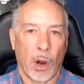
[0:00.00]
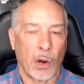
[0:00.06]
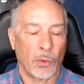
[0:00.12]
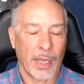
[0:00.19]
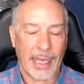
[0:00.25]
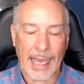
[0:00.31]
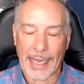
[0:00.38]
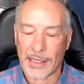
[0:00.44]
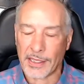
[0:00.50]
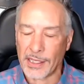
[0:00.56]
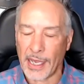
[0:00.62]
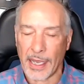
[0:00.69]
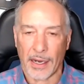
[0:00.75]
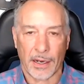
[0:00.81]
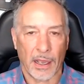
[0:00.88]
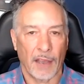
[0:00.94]
We can't say it
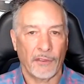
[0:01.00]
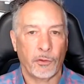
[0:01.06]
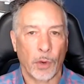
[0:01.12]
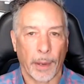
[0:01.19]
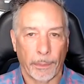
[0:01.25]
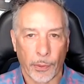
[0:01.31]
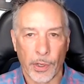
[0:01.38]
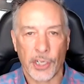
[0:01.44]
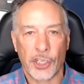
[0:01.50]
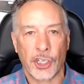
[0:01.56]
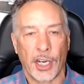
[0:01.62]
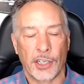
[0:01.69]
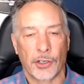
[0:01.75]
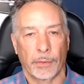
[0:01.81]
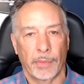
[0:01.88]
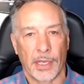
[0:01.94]
enough. We appreciate
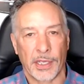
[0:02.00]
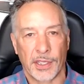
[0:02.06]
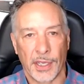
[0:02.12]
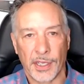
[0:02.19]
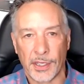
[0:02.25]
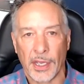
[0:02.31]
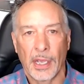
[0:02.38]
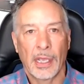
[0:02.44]
your business.